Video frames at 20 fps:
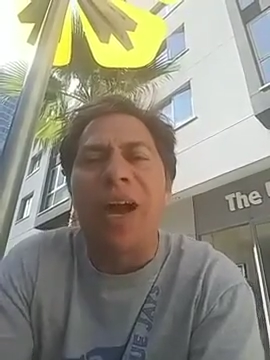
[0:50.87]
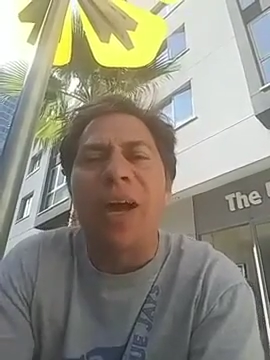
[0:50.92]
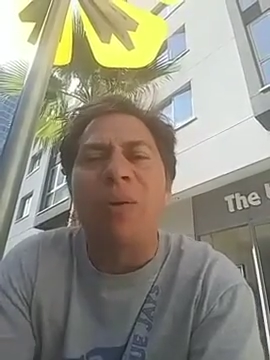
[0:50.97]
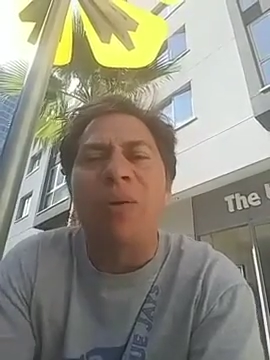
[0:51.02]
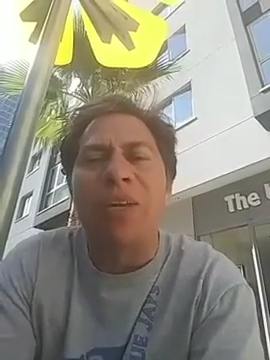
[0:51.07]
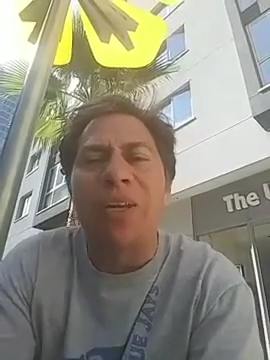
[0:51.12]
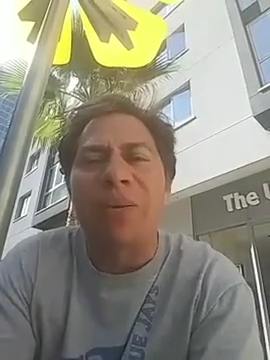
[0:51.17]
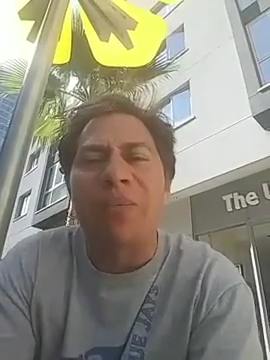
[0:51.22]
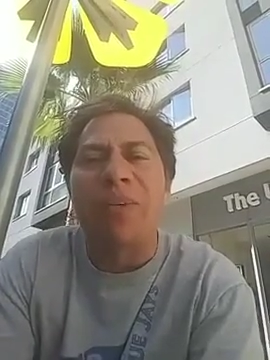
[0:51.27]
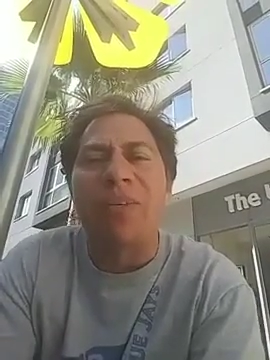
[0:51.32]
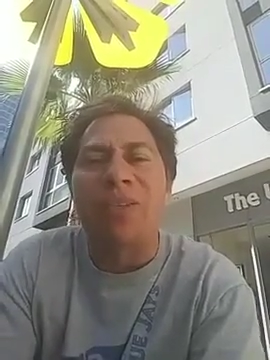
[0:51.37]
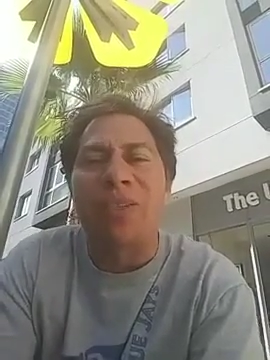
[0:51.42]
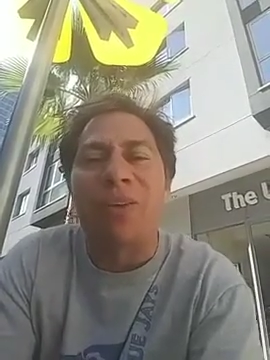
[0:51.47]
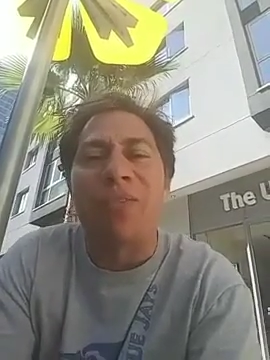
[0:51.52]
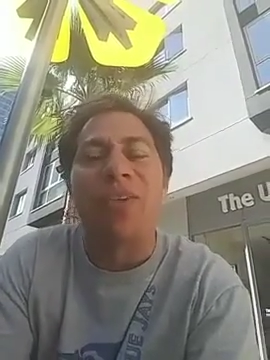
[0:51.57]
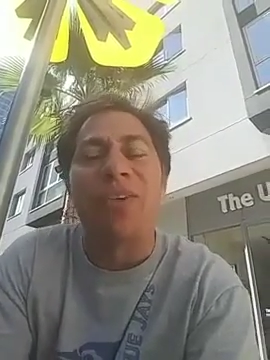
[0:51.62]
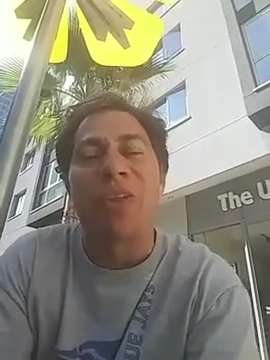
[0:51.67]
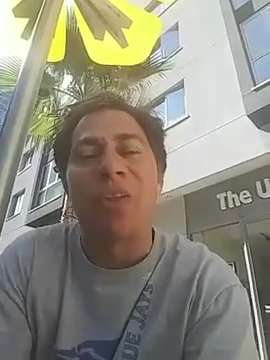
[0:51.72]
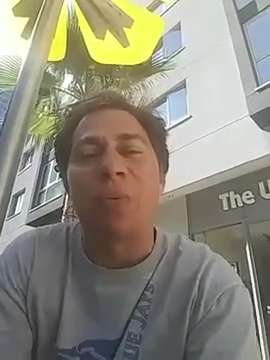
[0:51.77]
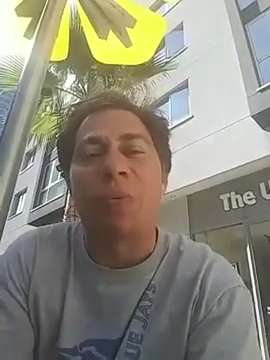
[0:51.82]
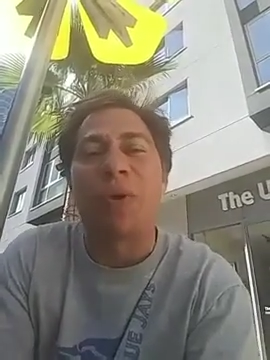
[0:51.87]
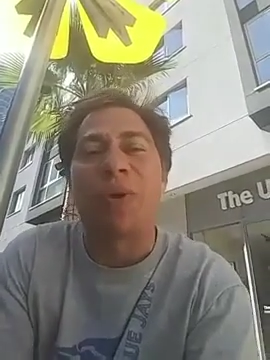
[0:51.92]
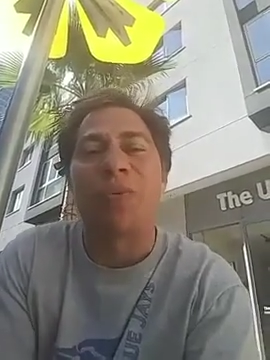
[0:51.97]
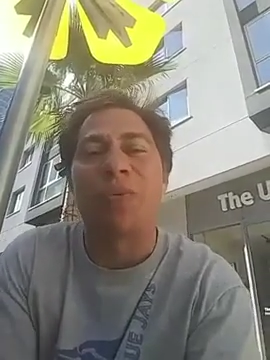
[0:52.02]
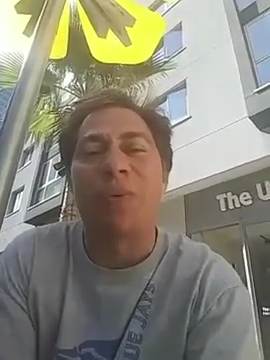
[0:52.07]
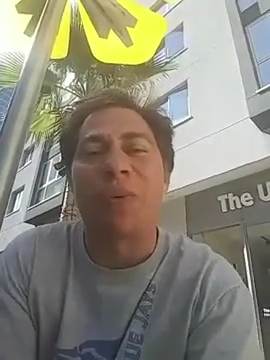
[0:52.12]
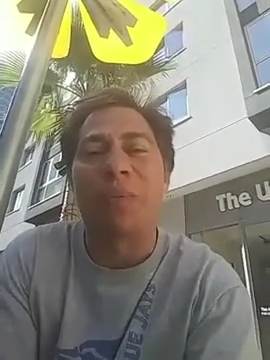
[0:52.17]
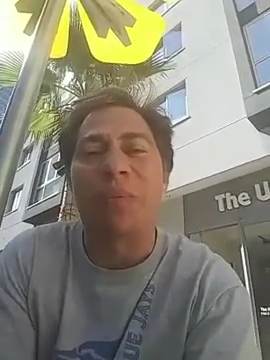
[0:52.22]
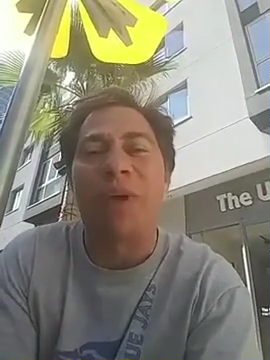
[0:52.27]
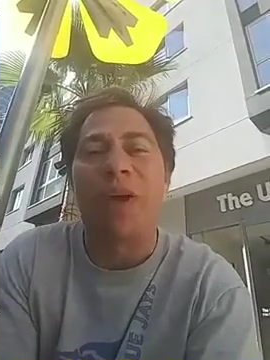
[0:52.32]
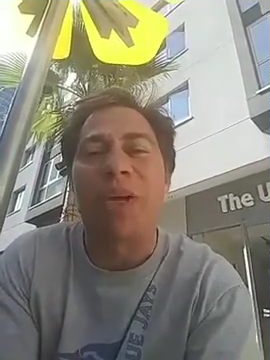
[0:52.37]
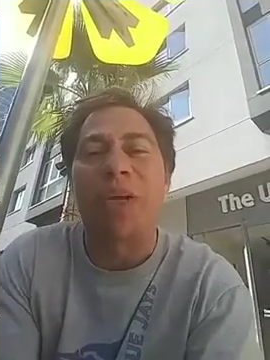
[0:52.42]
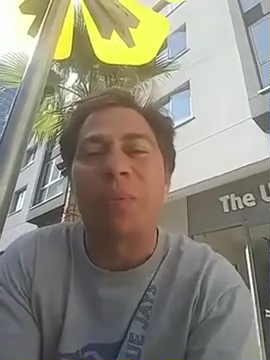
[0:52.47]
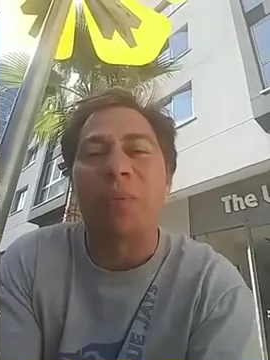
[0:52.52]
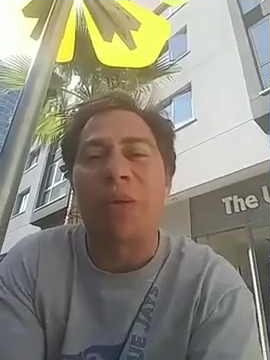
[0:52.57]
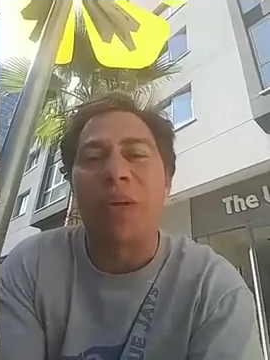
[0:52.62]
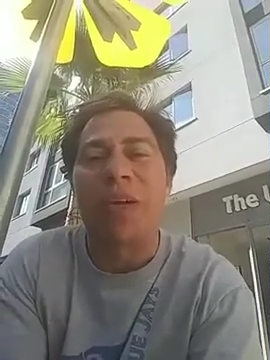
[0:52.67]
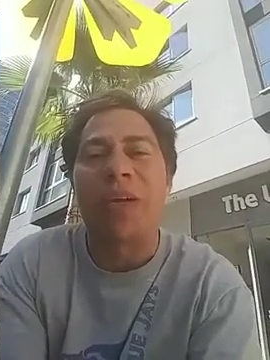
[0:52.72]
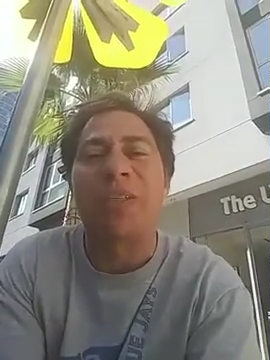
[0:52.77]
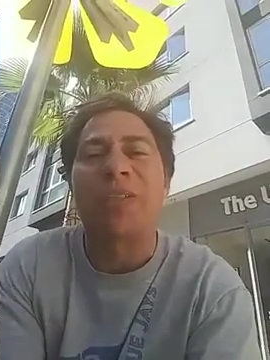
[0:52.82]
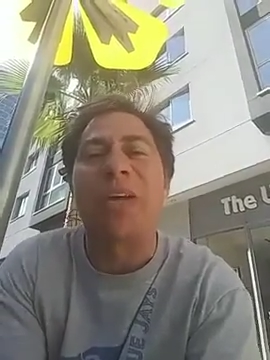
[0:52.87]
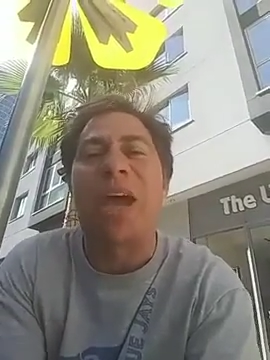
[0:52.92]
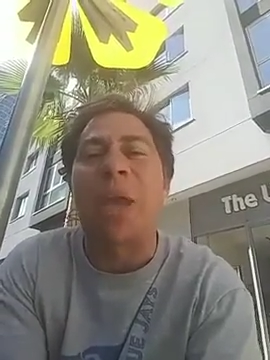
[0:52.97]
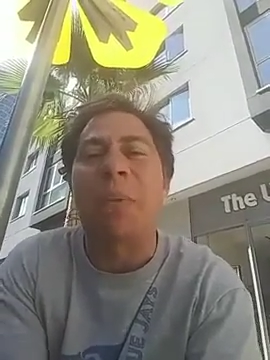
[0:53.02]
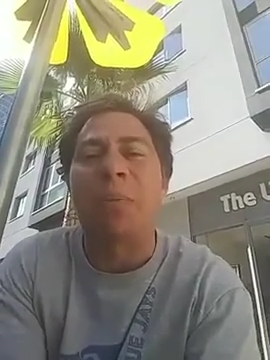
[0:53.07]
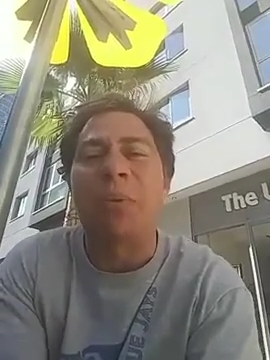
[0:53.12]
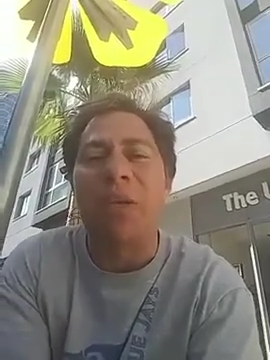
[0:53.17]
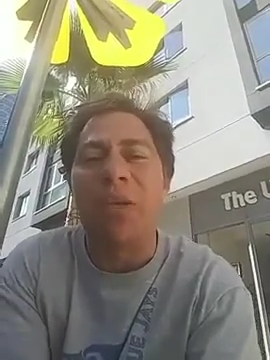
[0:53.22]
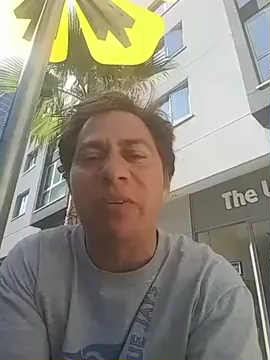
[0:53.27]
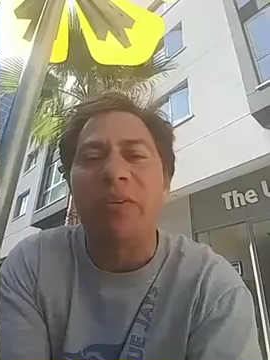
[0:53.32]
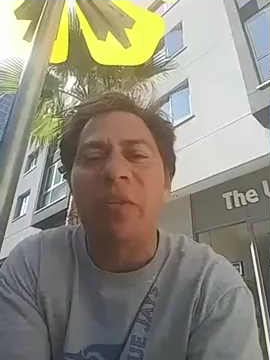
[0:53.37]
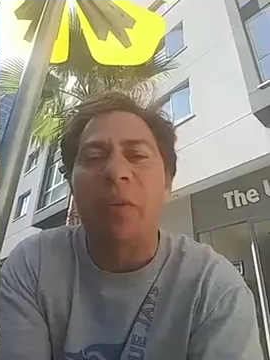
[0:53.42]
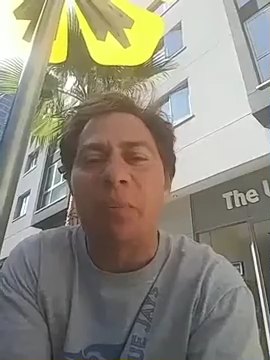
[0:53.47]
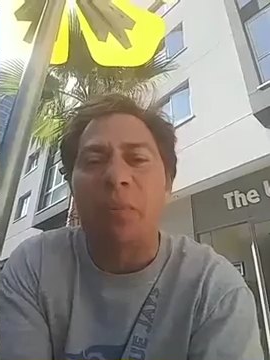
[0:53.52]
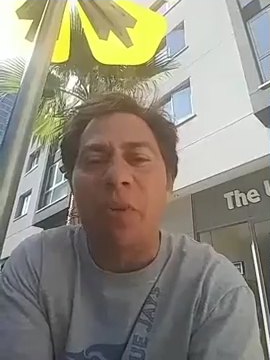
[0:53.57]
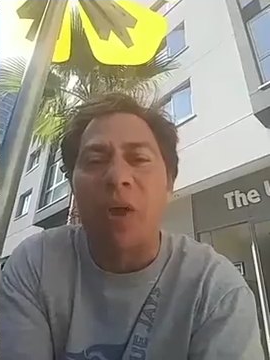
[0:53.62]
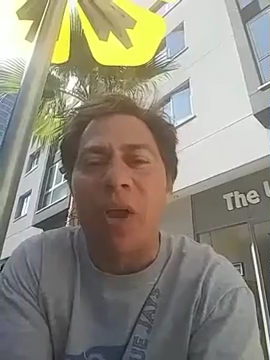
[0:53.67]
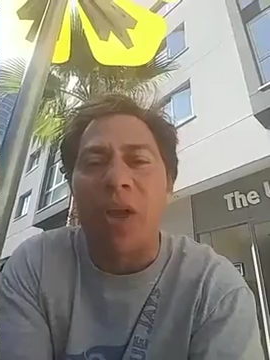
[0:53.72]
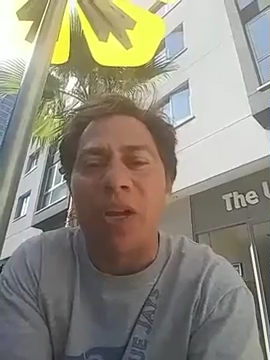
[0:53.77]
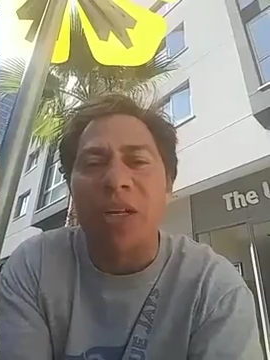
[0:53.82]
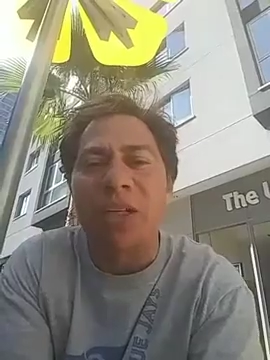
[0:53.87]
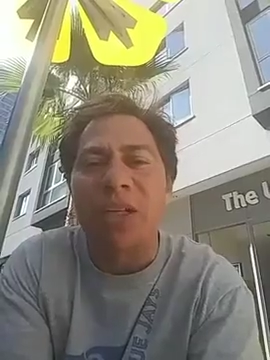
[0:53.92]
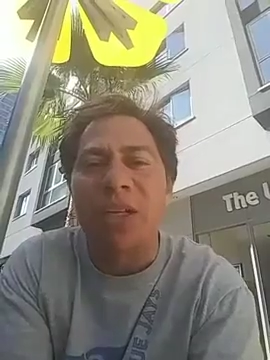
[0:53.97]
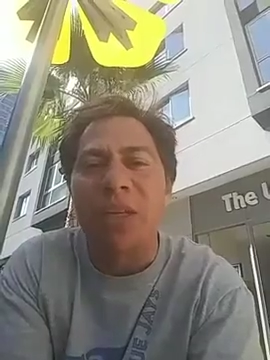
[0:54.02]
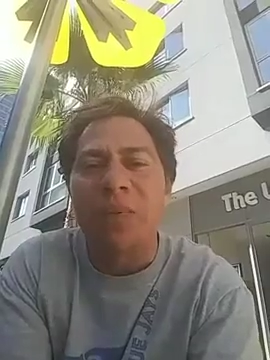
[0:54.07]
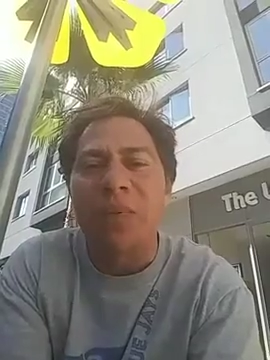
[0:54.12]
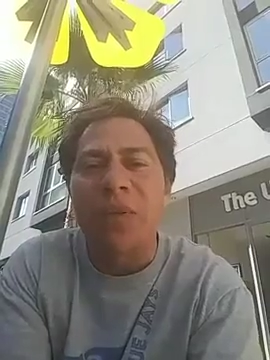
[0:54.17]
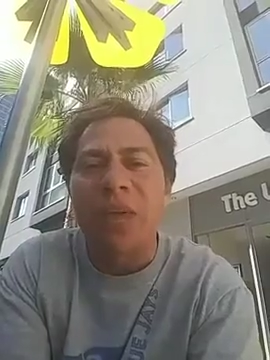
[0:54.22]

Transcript: I'll get myself another pair of Reebok because I believe in the product.